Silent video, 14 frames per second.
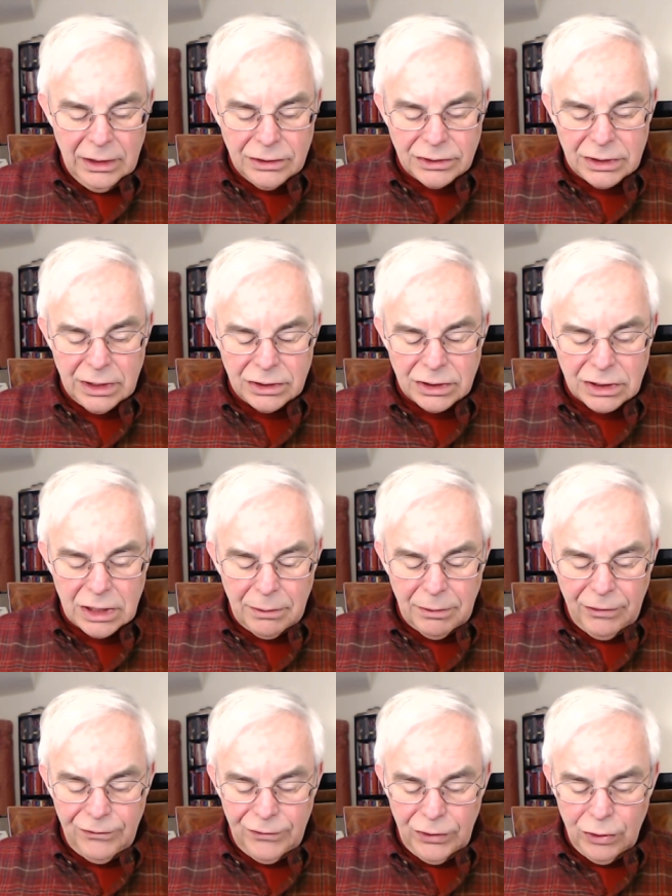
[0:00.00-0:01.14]
is that
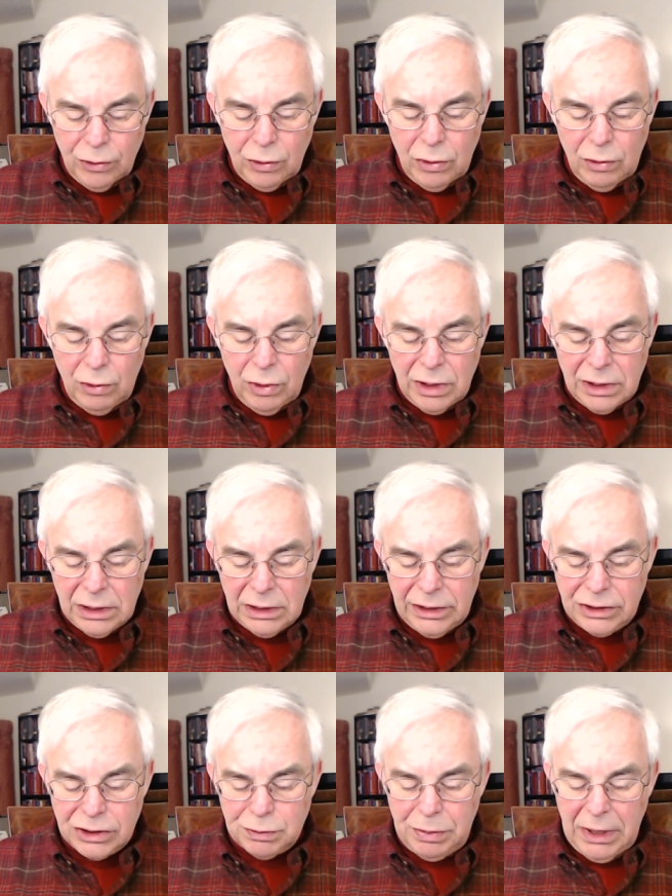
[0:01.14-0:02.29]
some of you will at
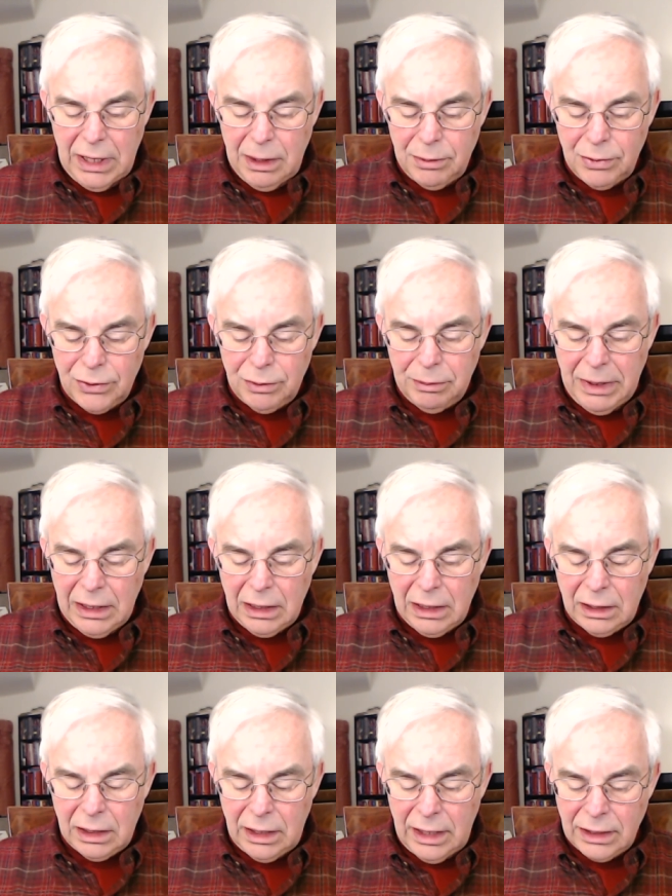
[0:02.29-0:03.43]
least be able to make
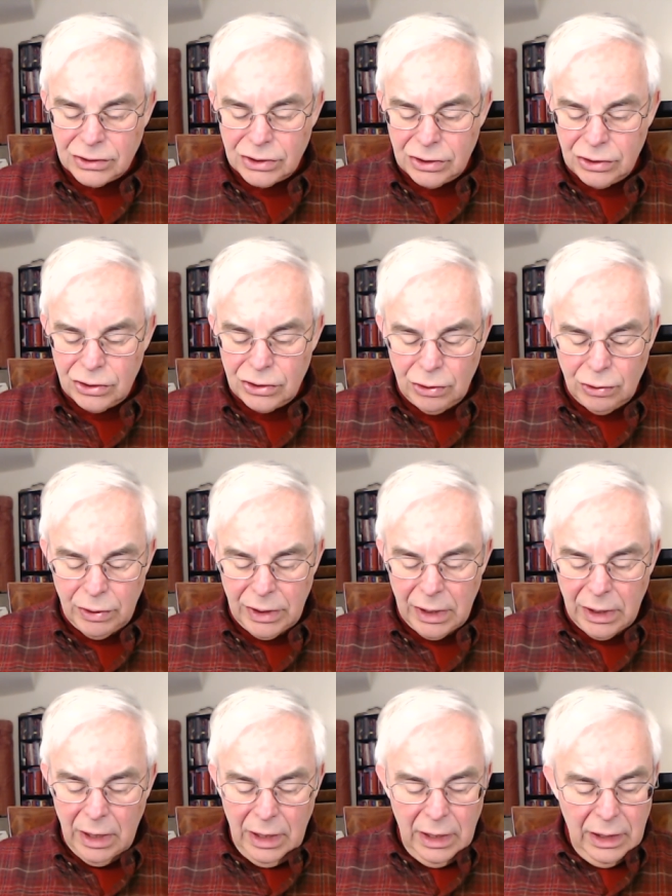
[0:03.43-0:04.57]
a connection to
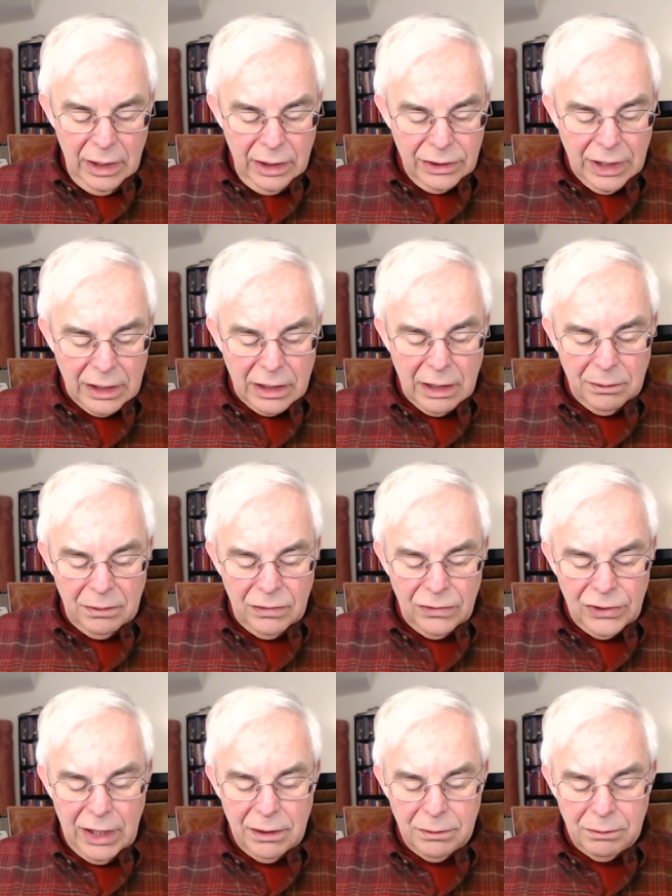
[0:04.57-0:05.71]
it that can
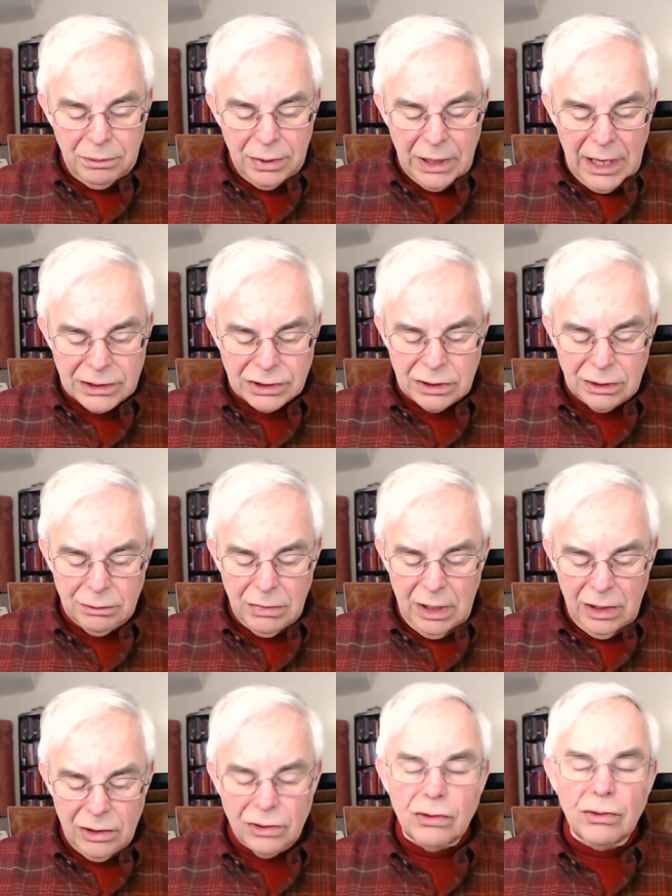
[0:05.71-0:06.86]
then blossom
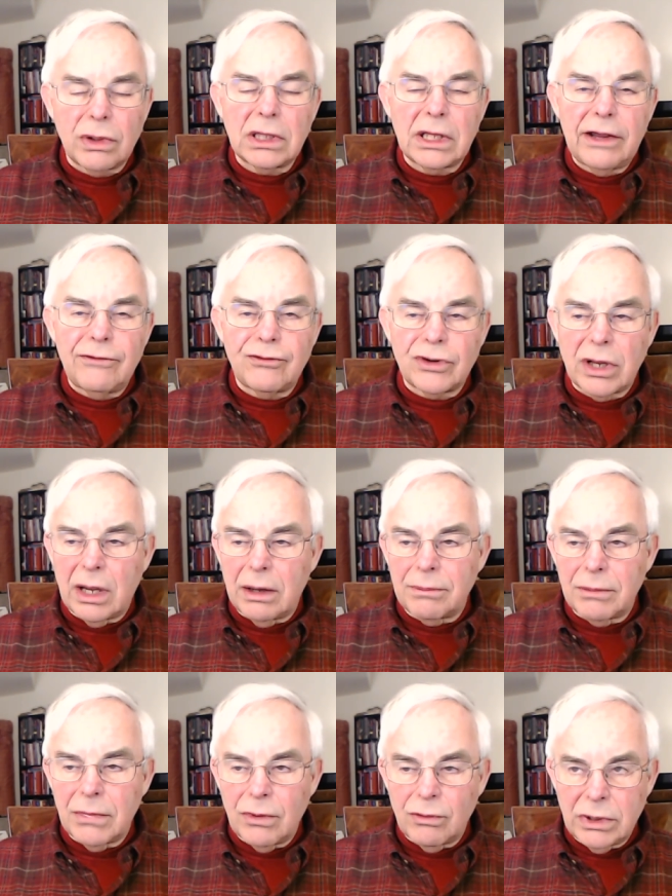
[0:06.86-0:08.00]
into a
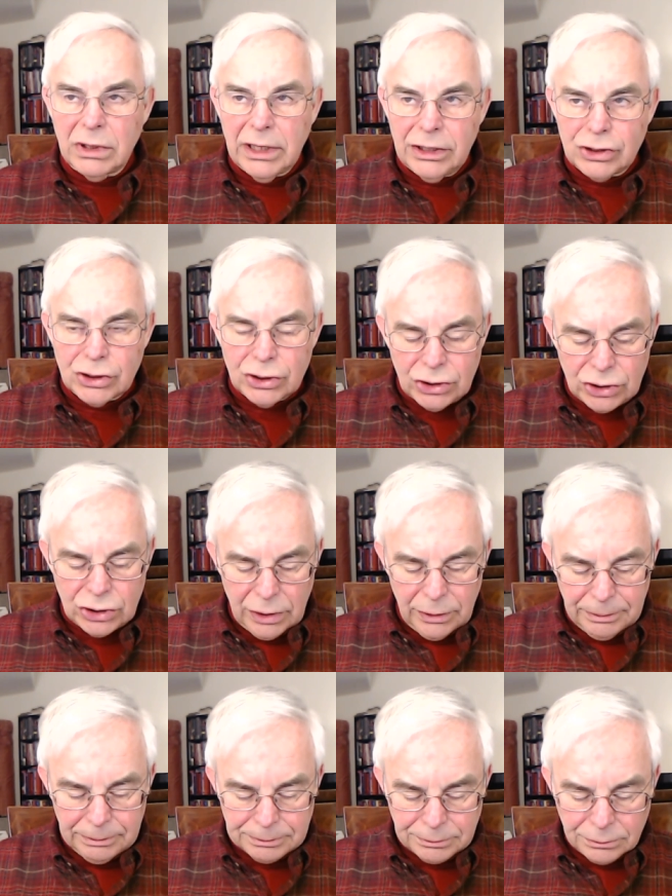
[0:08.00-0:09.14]
lifetime
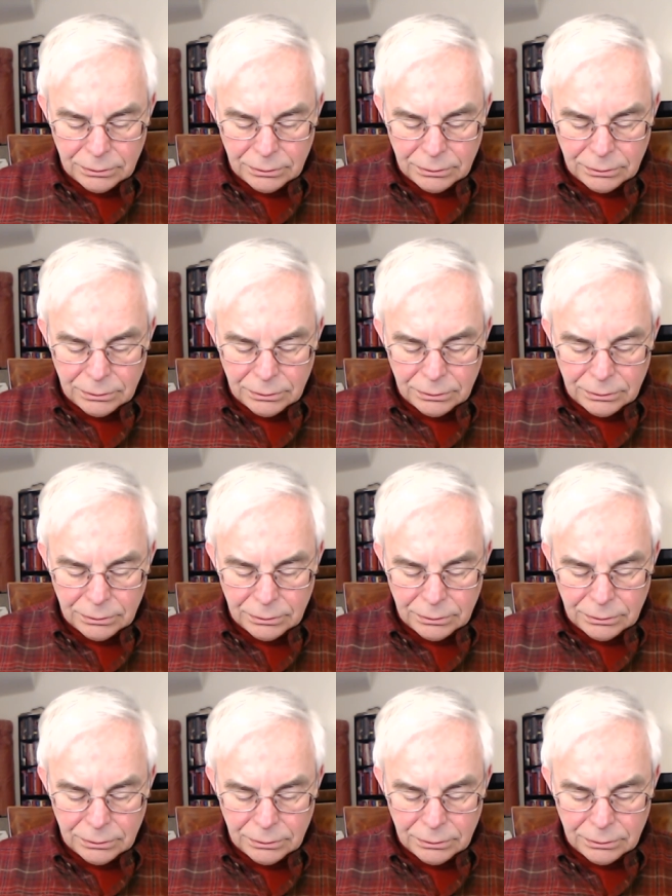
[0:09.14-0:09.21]
relationship.